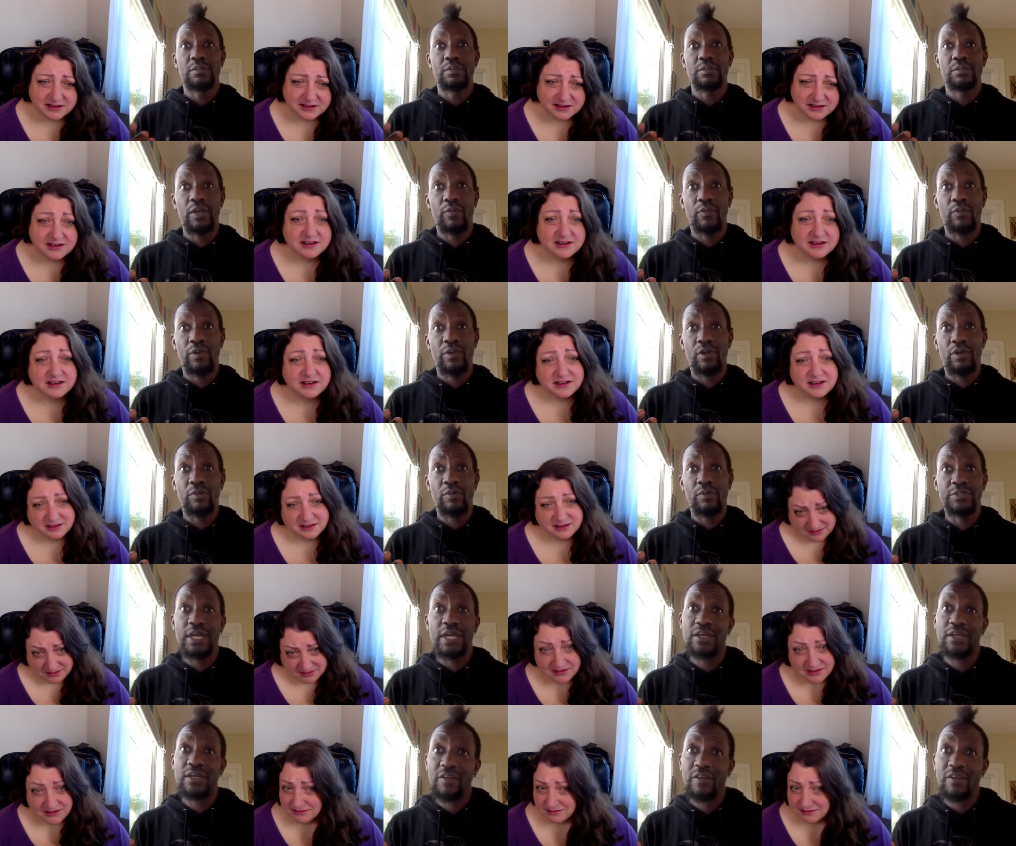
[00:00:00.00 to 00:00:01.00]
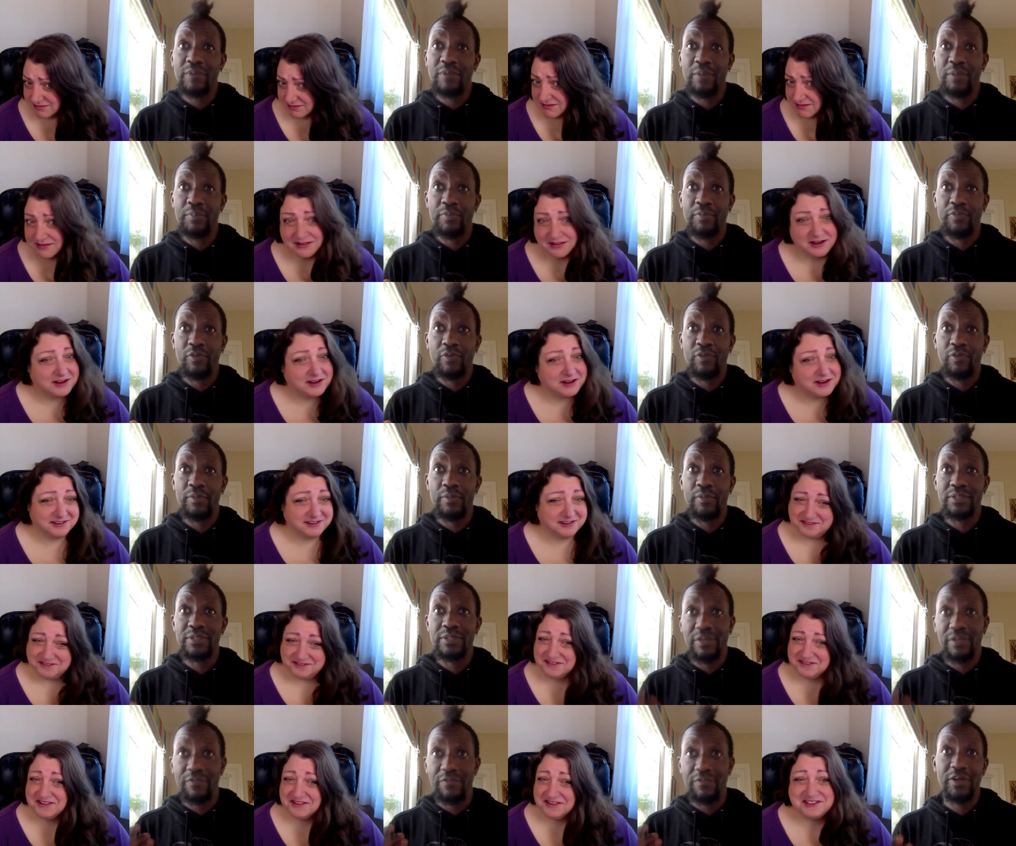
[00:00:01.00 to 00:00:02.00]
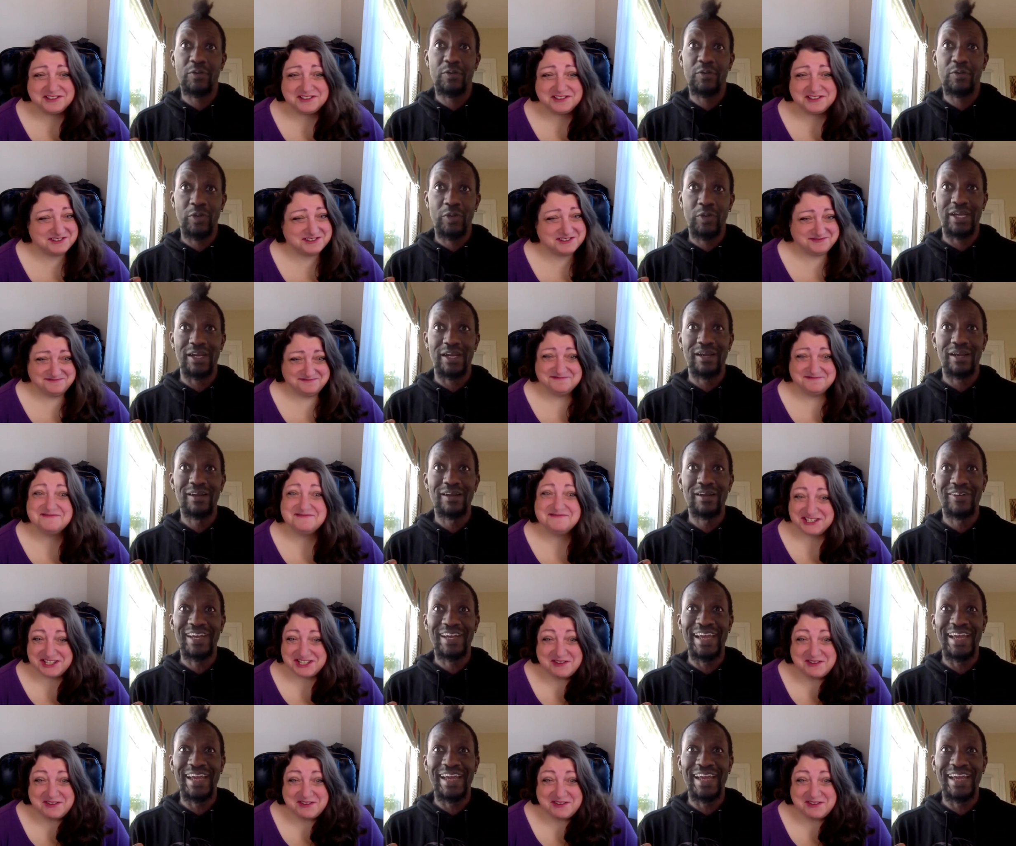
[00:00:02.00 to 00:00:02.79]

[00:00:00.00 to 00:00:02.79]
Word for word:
Speaker 1: Somebody went home, jacked off from my performance. I'm fucking with it.